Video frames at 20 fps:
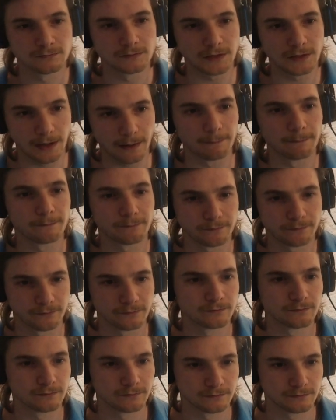And it
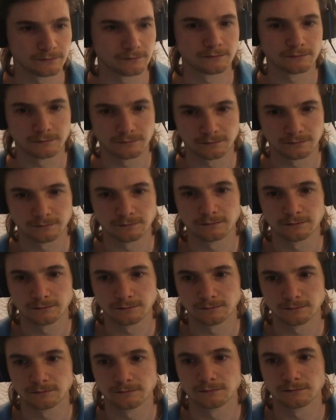was sort of me being a
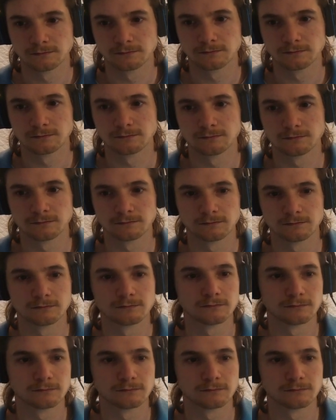little clueless,